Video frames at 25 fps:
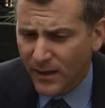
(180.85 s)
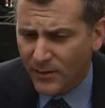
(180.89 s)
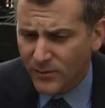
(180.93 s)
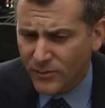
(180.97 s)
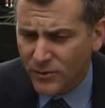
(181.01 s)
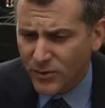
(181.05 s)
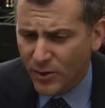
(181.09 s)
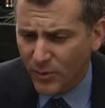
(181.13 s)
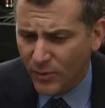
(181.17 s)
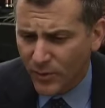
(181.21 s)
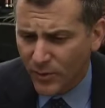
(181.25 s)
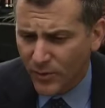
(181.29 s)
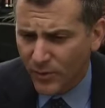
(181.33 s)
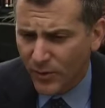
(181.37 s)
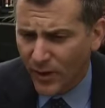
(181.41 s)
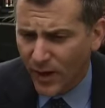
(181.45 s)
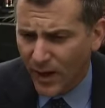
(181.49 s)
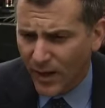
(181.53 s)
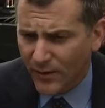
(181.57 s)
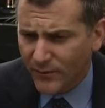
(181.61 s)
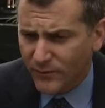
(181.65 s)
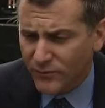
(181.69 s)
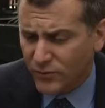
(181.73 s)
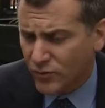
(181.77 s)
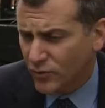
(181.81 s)
So we will
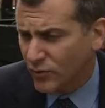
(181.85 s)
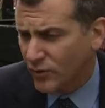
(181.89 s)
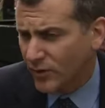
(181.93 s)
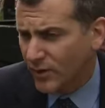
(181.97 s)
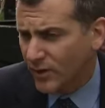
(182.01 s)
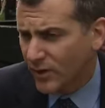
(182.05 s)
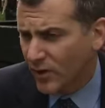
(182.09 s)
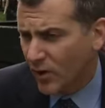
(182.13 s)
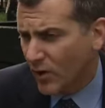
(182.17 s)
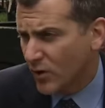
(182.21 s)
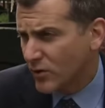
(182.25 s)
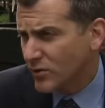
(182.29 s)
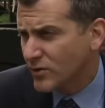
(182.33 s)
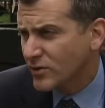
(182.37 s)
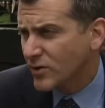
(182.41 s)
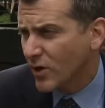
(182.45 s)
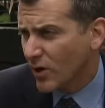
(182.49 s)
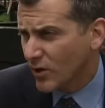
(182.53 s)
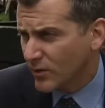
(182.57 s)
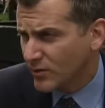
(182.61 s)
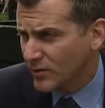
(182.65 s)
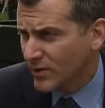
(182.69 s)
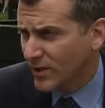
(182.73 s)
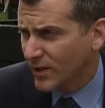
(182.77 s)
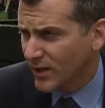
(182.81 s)
have truly an
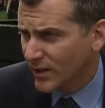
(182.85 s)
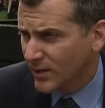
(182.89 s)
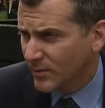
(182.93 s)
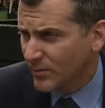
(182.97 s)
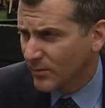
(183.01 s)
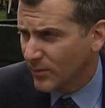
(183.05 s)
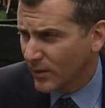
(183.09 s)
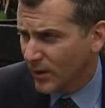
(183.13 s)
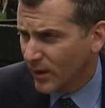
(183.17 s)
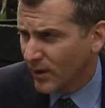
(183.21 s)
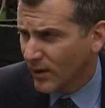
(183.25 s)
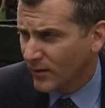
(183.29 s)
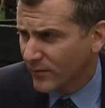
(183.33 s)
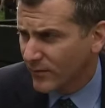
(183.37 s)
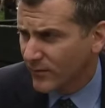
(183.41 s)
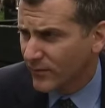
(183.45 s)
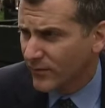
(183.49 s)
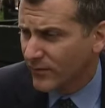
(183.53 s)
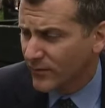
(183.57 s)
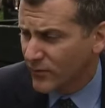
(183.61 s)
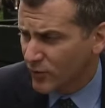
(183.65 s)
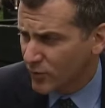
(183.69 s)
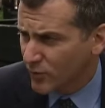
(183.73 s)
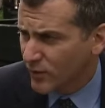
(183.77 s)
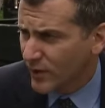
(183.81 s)
all-star team
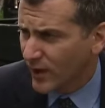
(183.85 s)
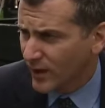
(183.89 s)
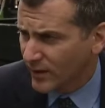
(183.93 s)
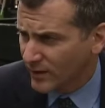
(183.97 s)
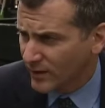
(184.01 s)
of UK